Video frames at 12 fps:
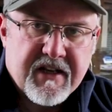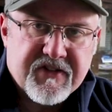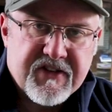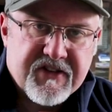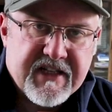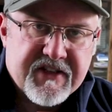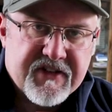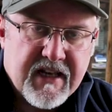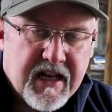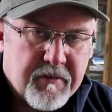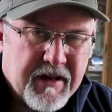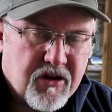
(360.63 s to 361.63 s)
because this gets a
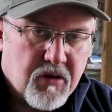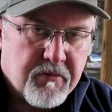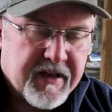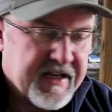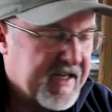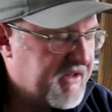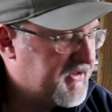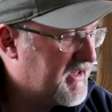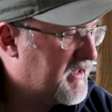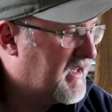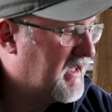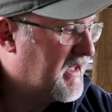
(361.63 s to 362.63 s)
little bit complicated,